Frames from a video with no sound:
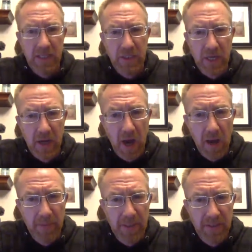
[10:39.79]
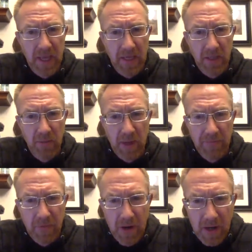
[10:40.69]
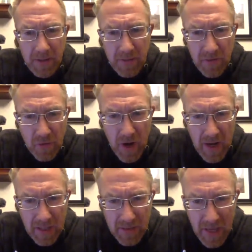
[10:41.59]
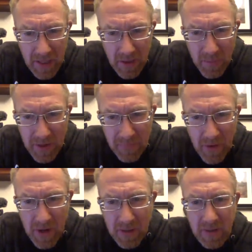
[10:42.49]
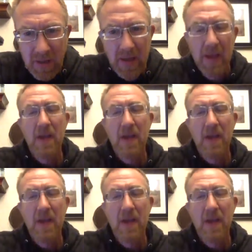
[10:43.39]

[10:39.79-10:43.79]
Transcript: DJ Hobbies, thank you, my friend. Craig, thank you, my friend.